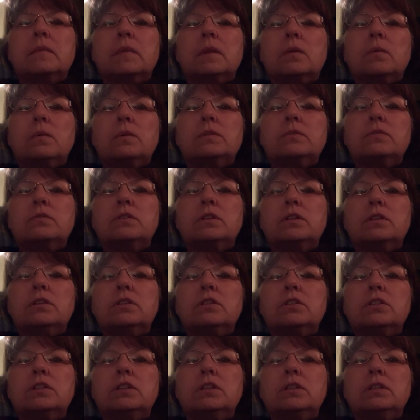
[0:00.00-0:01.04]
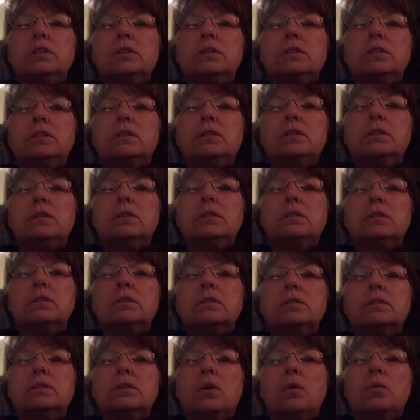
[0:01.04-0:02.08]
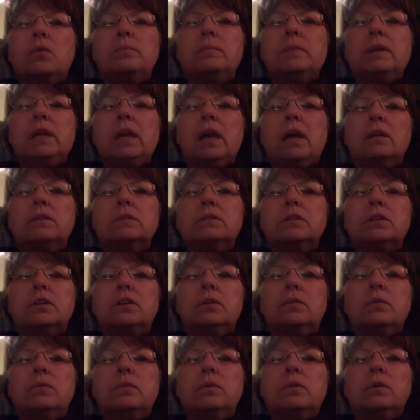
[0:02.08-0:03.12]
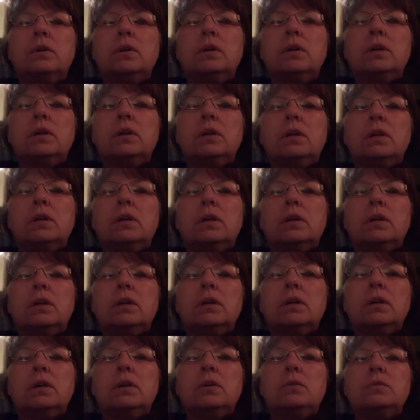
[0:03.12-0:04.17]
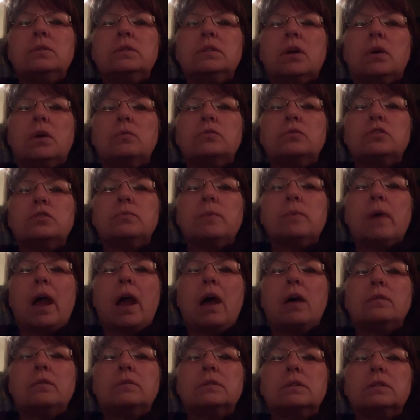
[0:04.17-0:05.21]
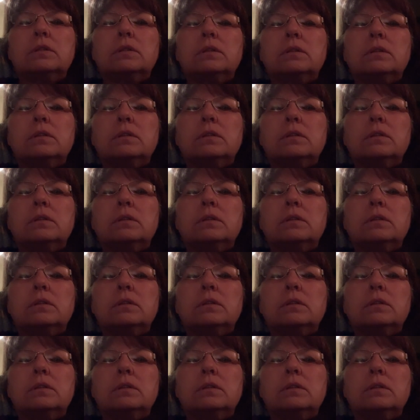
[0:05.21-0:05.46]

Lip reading: West Virginia, she sold me out too. Who sold you out?